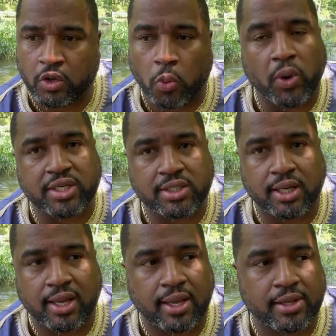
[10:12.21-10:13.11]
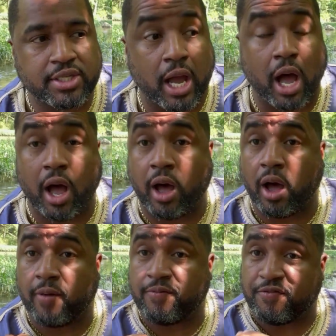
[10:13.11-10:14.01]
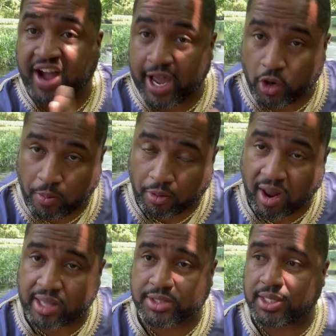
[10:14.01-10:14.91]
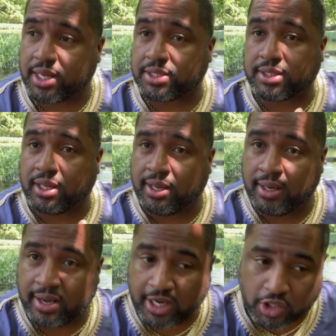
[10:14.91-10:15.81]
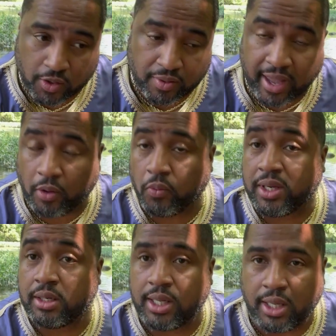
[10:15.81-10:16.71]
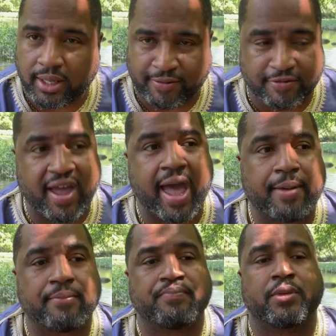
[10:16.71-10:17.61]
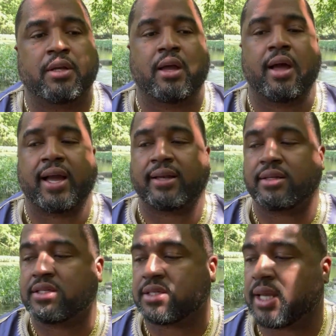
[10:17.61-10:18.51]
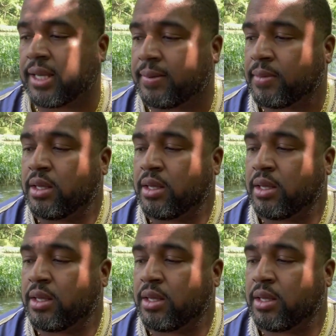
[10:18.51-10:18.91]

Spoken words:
which is a vital process in nature that we need. In fact, I got this saying,